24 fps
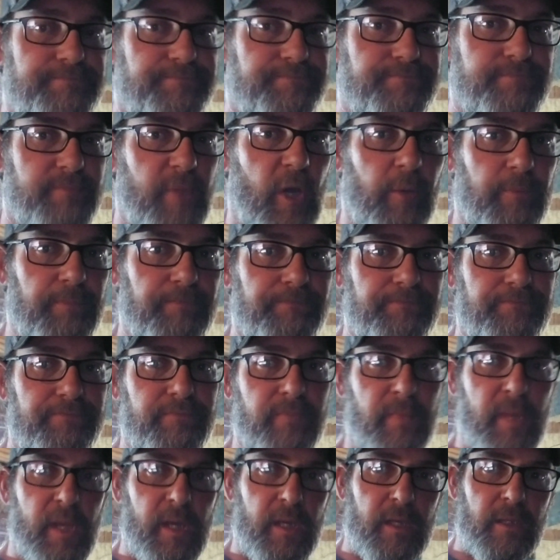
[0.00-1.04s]
Nope.
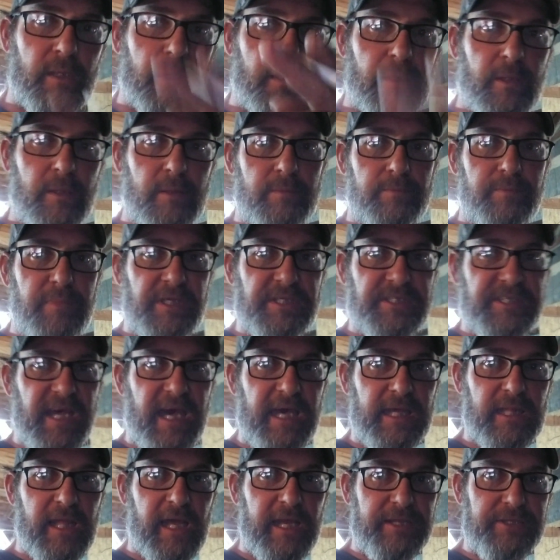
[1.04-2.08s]
Peace
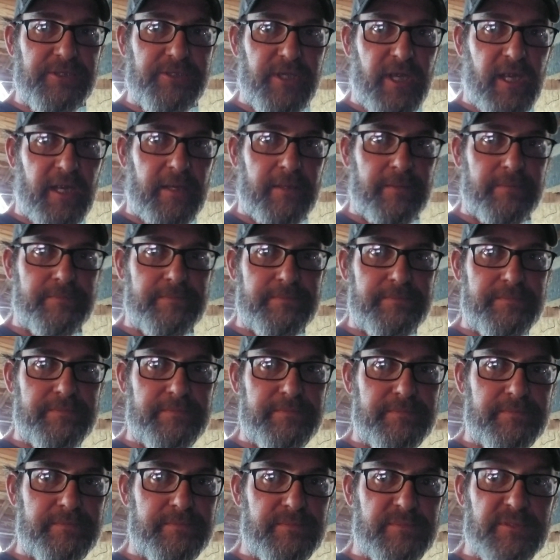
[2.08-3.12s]
out, like and share.
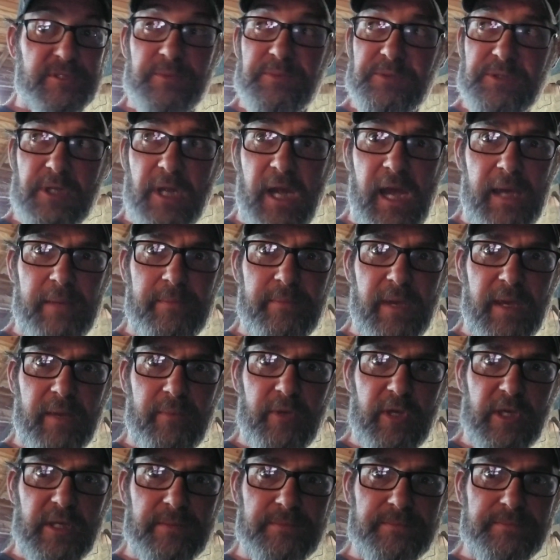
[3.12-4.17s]
Subscribe
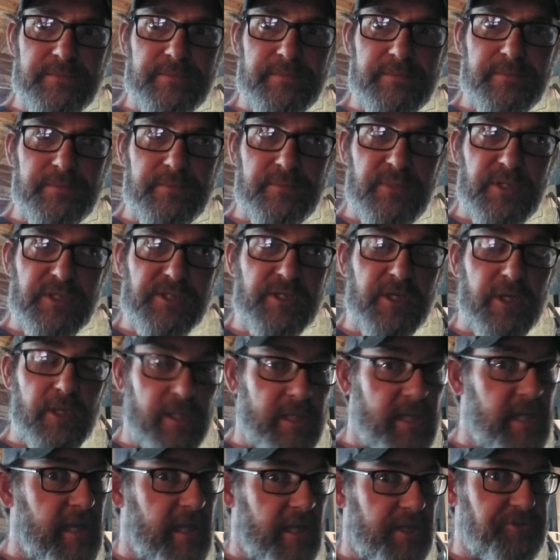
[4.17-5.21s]
maybe. This
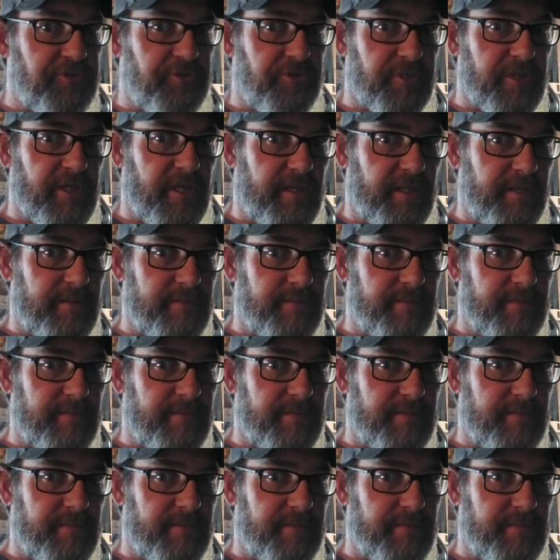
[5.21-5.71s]
could get interesting.